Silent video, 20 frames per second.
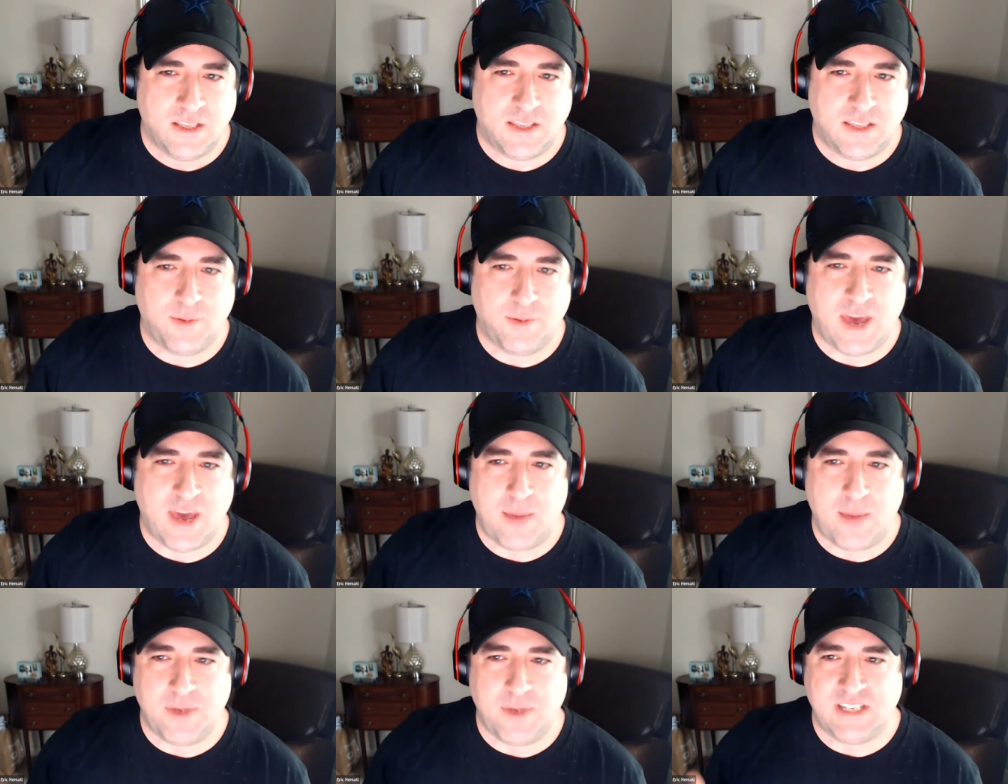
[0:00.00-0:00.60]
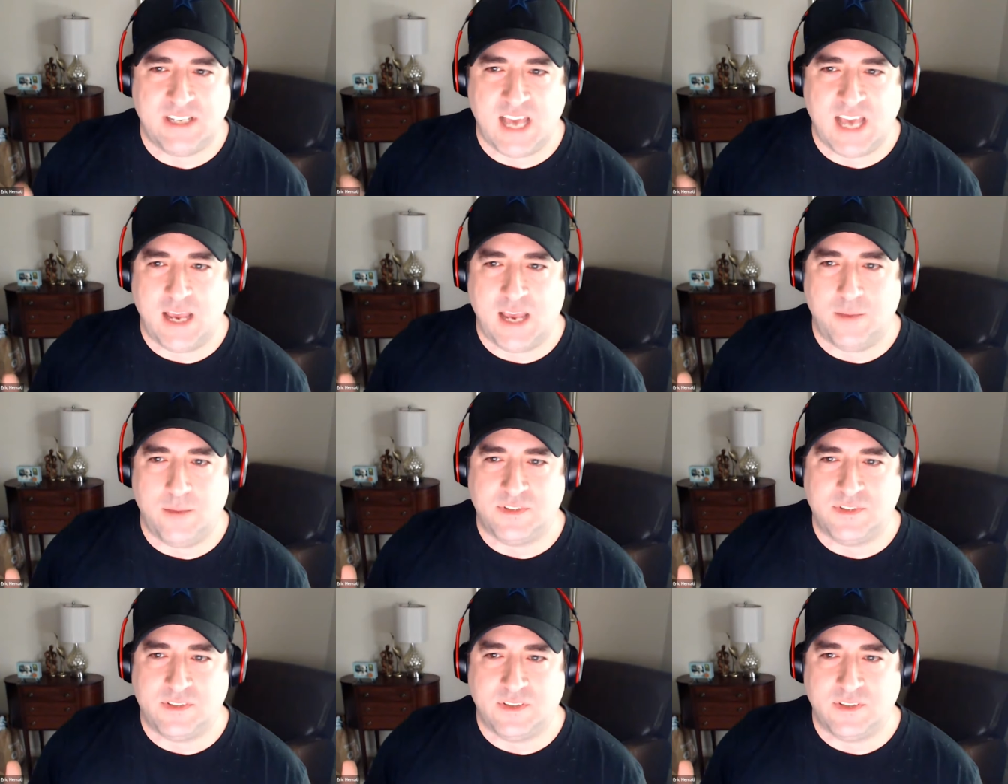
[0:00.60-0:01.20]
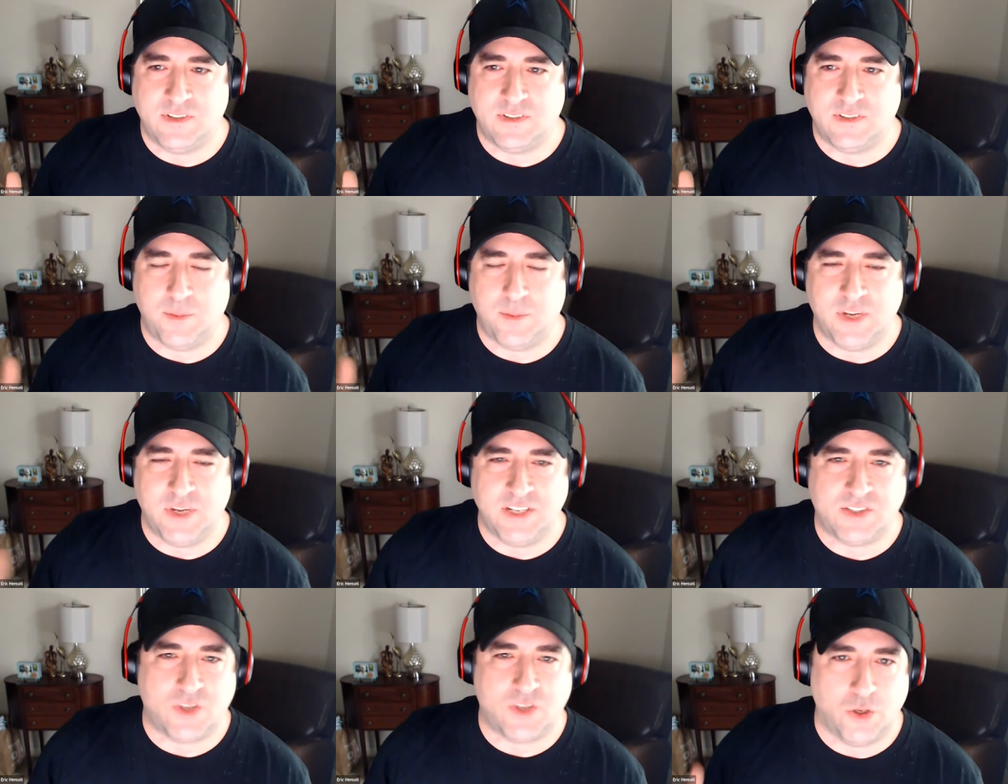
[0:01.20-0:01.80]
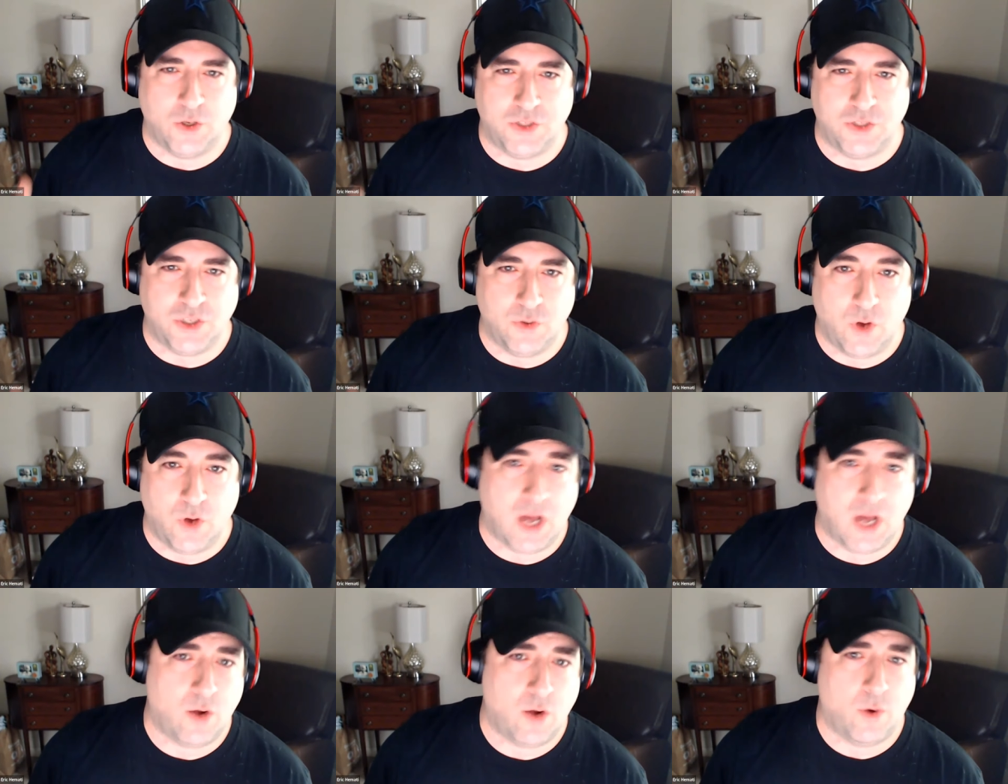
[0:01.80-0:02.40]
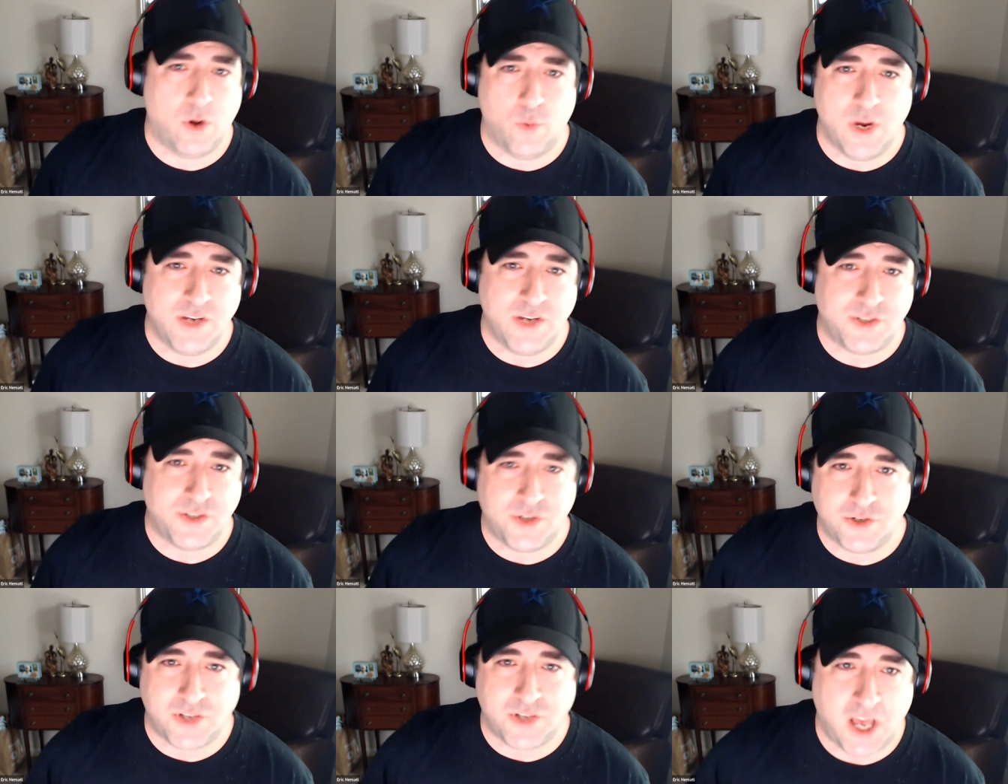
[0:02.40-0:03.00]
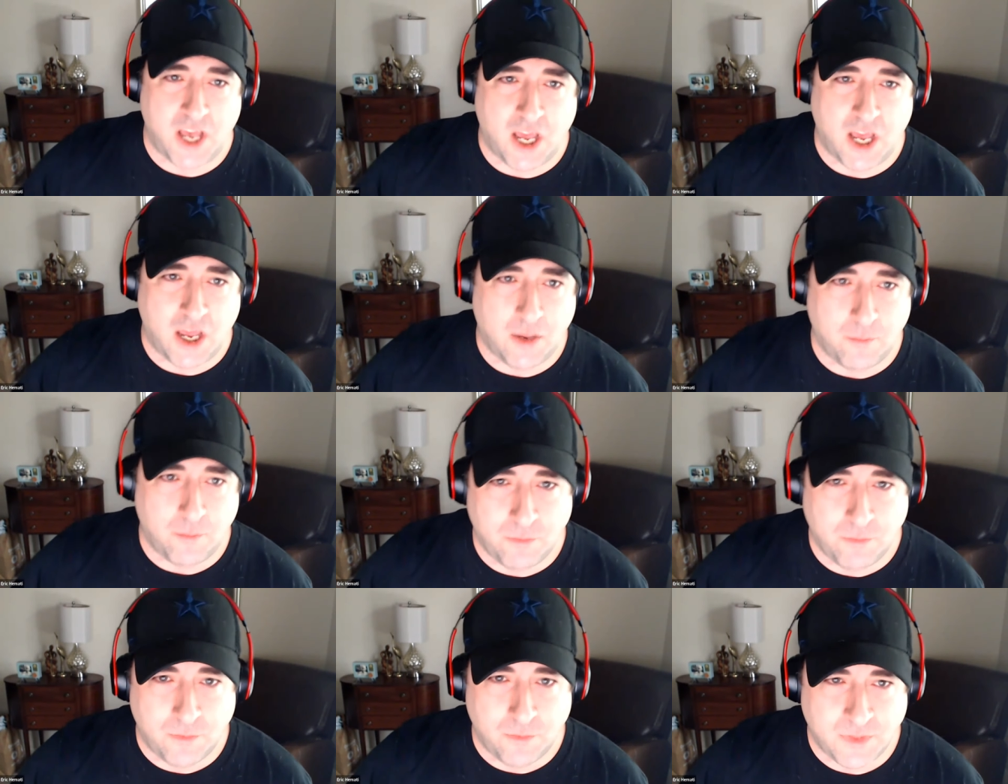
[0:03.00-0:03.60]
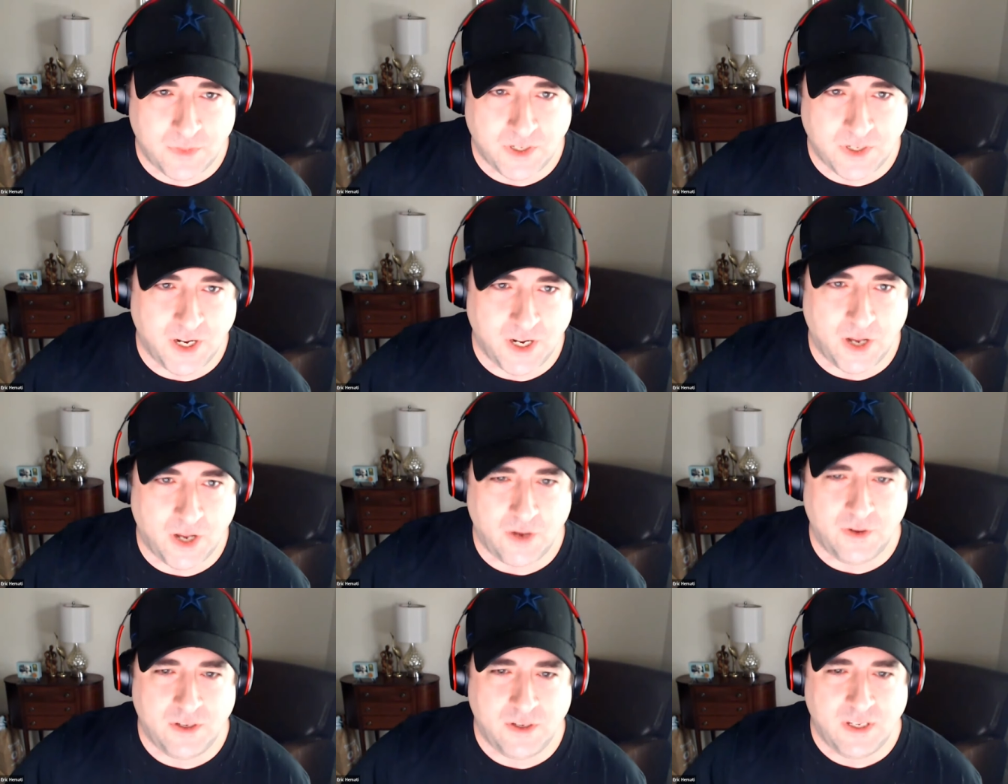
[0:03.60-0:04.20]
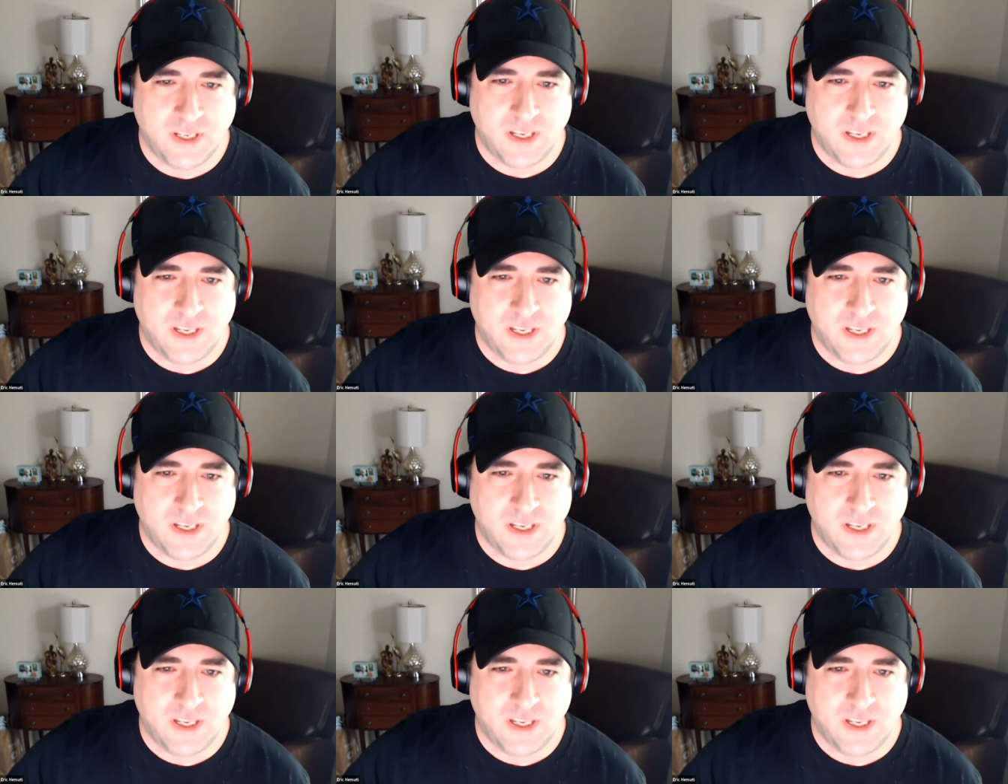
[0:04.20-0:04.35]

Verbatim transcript: Think about how many times somebody's told you, Oh, I don't want to waste your time, you know?